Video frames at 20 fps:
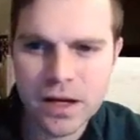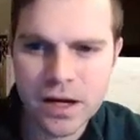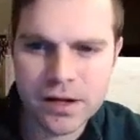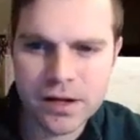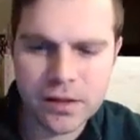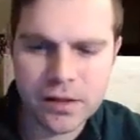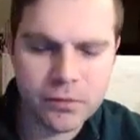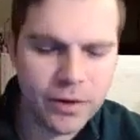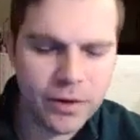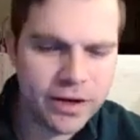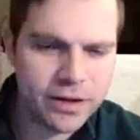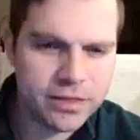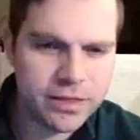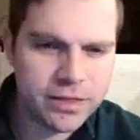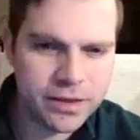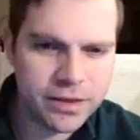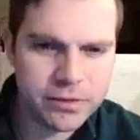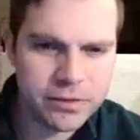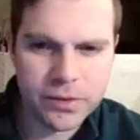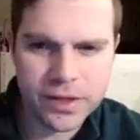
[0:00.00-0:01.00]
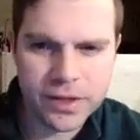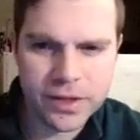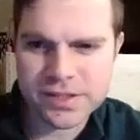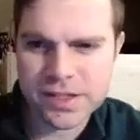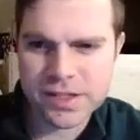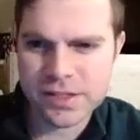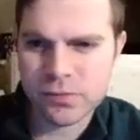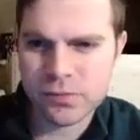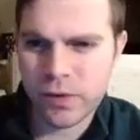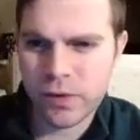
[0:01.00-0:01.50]
Another way to think through
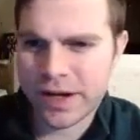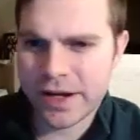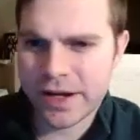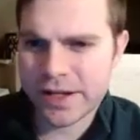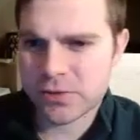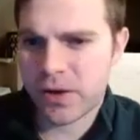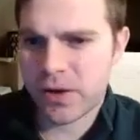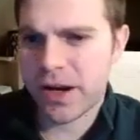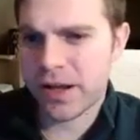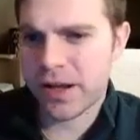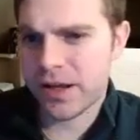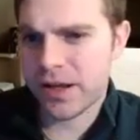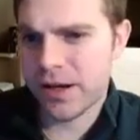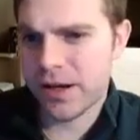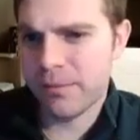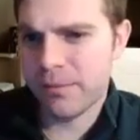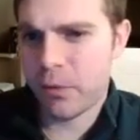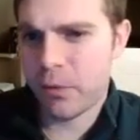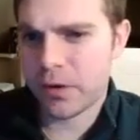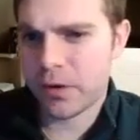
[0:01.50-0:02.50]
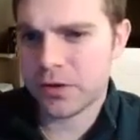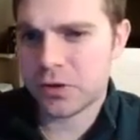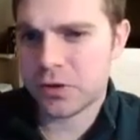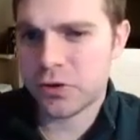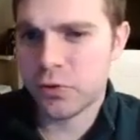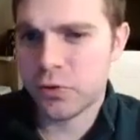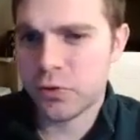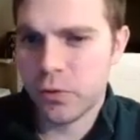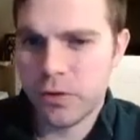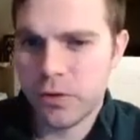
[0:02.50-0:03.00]
this is, why is writing an important
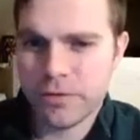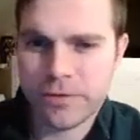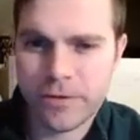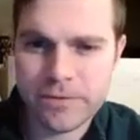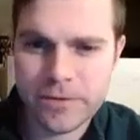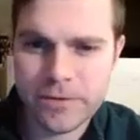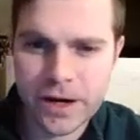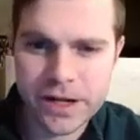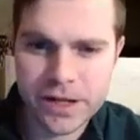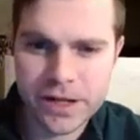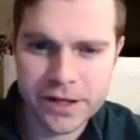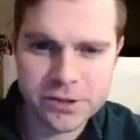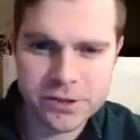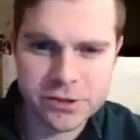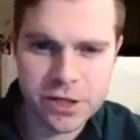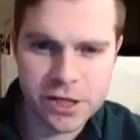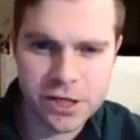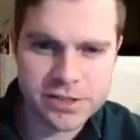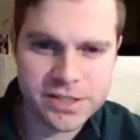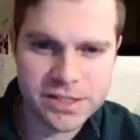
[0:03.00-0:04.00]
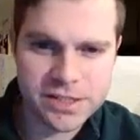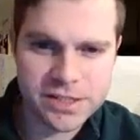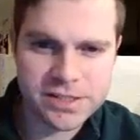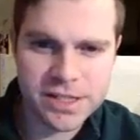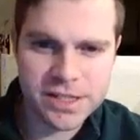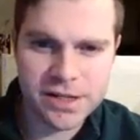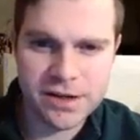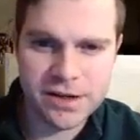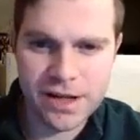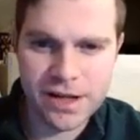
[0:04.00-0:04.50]
tool for fighting injustice
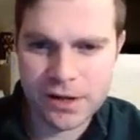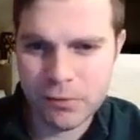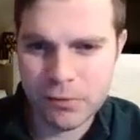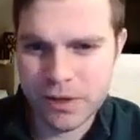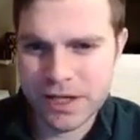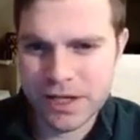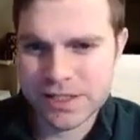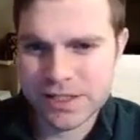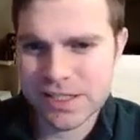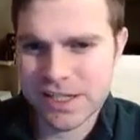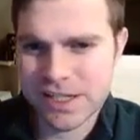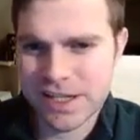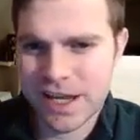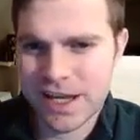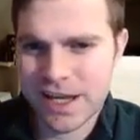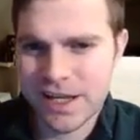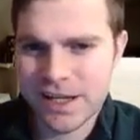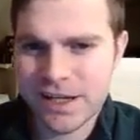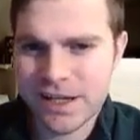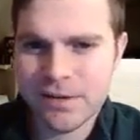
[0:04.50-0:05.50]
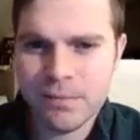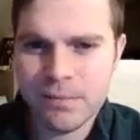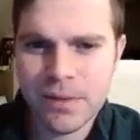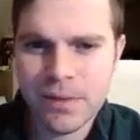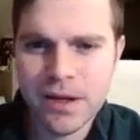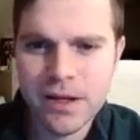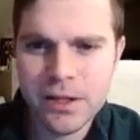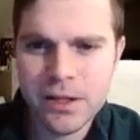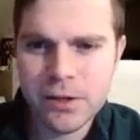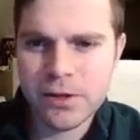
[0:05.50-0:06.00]
and inequity today?
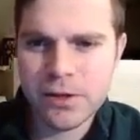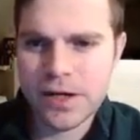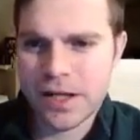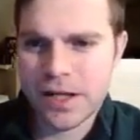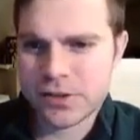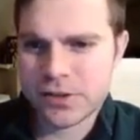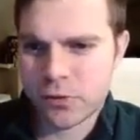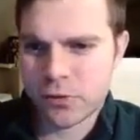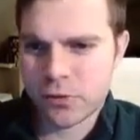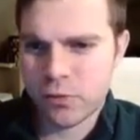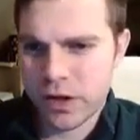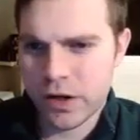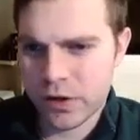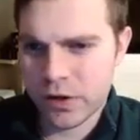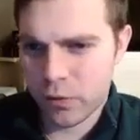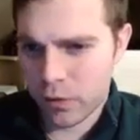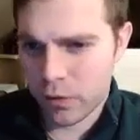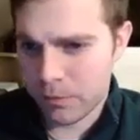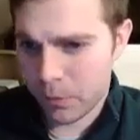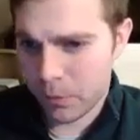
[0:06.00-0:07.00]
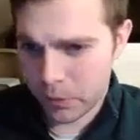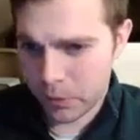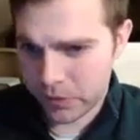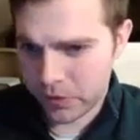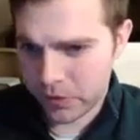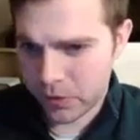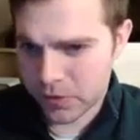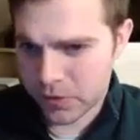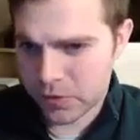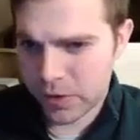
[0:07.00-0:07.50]
You can answer one or both
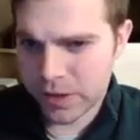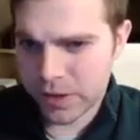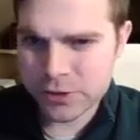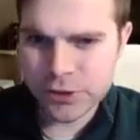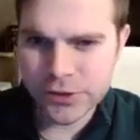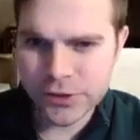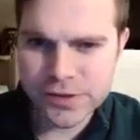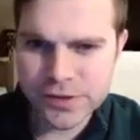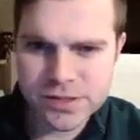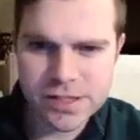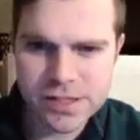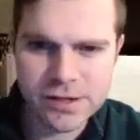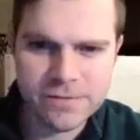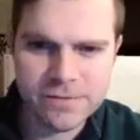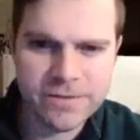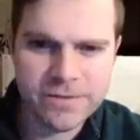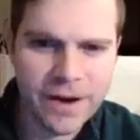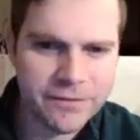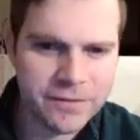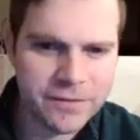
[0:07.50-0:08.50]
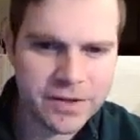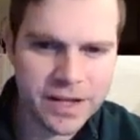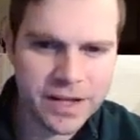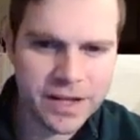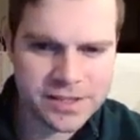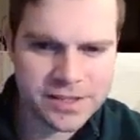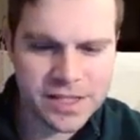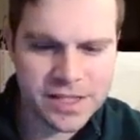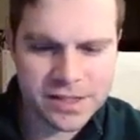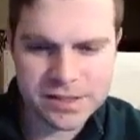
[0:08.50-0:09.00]
of those questions in a 5 to
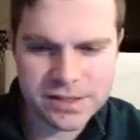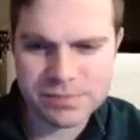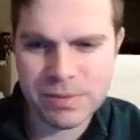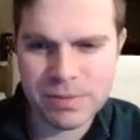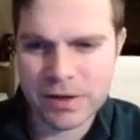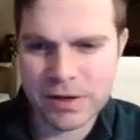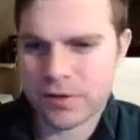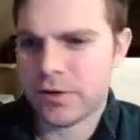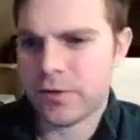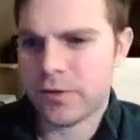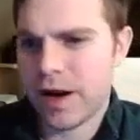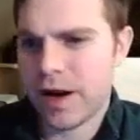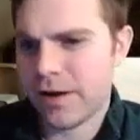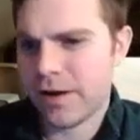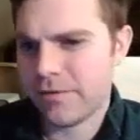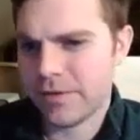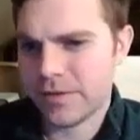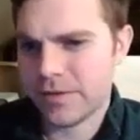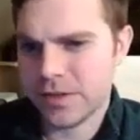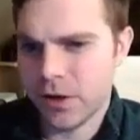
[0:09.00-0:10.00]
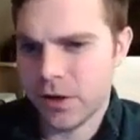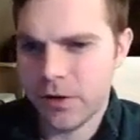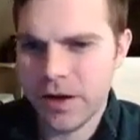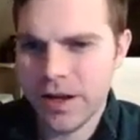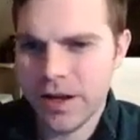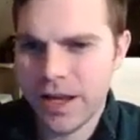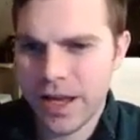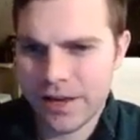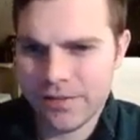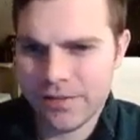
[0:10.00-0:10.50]
10 sentence paragraph. So
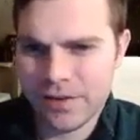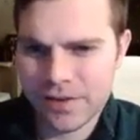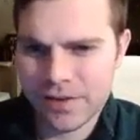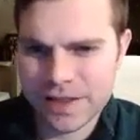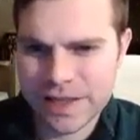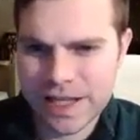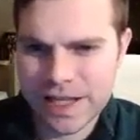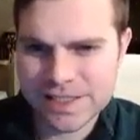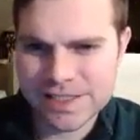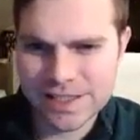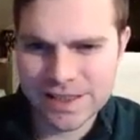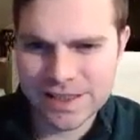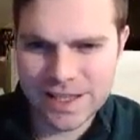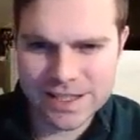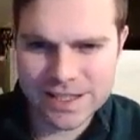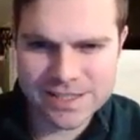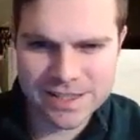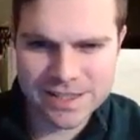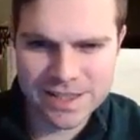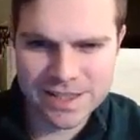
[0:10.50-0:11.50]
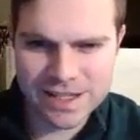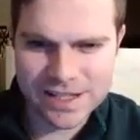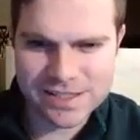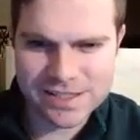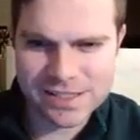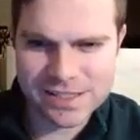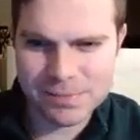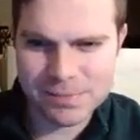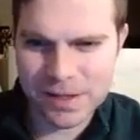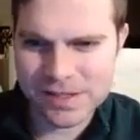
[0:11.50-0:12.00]
I've given lots and lots and
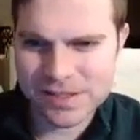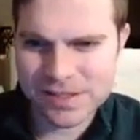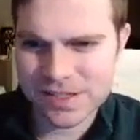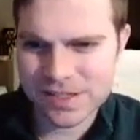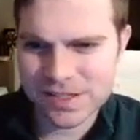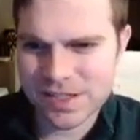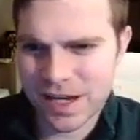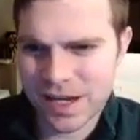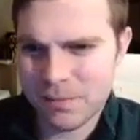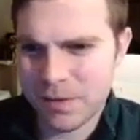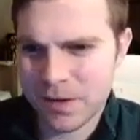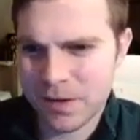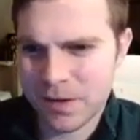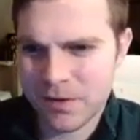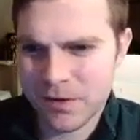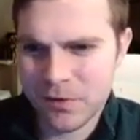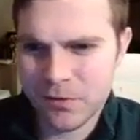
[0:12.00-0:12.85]
lots of space to type here.